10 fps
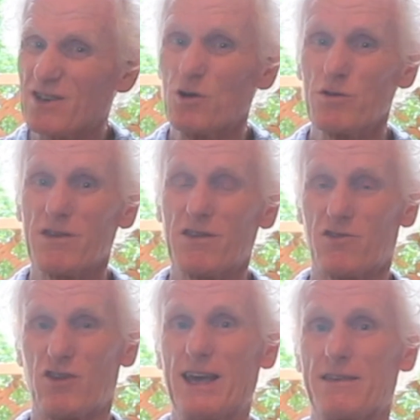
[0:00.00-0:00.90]
cause us
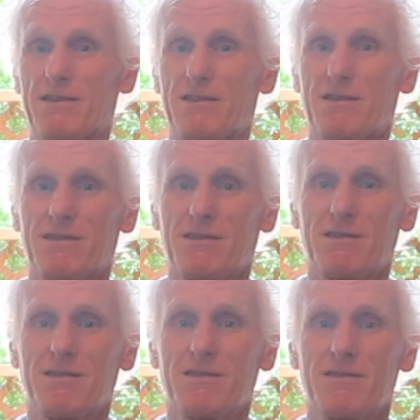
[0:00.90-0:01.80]
stress,
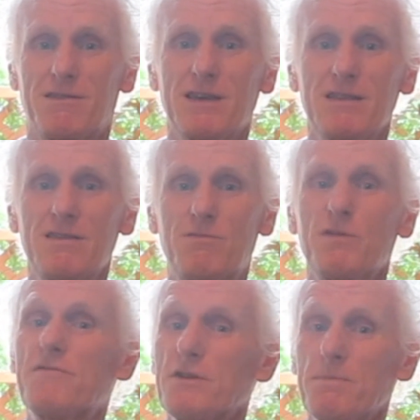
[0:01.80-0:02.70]
things
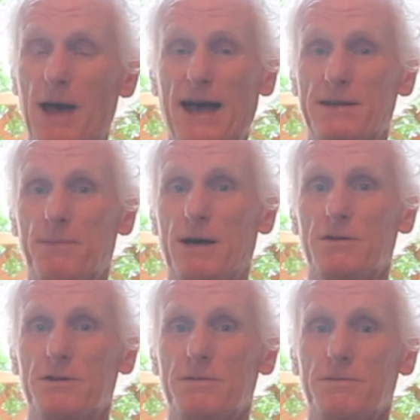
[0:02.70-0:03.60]
we feel bad about.